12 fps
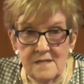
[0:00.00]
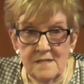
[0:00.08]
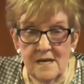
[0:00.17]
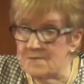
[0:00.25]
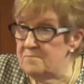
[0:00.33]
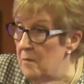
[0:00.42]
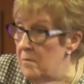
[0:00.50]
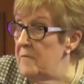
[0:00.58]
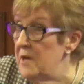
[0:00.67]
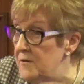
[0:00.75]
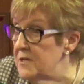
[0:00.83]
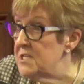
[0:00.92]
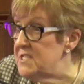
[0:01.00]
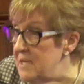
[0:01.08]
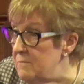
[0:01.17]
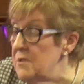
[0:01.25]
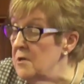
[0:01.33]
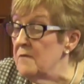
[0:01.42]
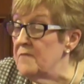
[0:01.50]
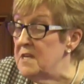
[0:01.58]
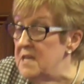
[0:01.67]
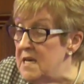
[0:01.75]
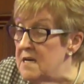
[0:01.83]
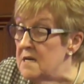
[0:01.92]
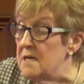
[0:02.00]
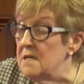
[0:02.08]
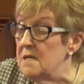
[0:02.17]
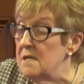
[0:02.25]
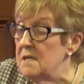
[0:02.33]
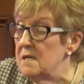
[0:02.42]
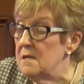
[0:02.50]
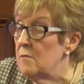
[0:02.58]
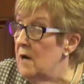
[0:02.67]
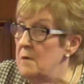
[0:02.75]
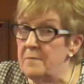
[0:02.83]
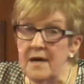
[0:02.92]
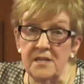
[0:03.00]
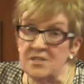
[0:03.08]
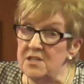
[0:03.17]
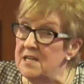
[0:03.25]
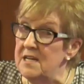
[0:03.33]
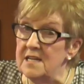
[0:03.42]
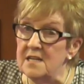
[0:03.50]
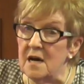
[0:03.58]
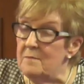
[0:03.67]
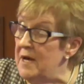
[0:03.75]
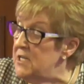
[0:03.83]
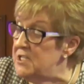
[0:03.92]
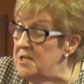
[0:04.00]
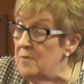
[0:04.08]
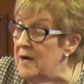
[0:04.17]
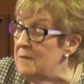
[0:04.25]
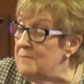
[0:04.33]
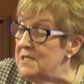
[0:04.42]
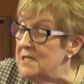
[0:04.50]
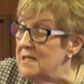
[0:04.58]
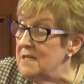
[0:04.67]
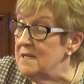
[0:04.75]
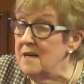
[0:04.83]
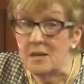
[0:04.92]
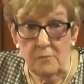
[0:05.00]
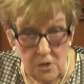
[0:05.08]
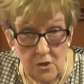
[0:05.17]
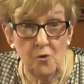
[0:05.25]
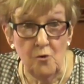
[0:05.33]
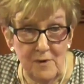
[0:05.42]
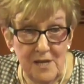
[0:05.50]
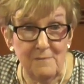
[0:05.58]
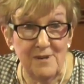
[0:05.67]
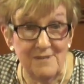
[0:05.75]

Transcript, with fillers: That's probably the understatement of the year. Oh, I bet she did. I bet she wept. And wouldn't you weep?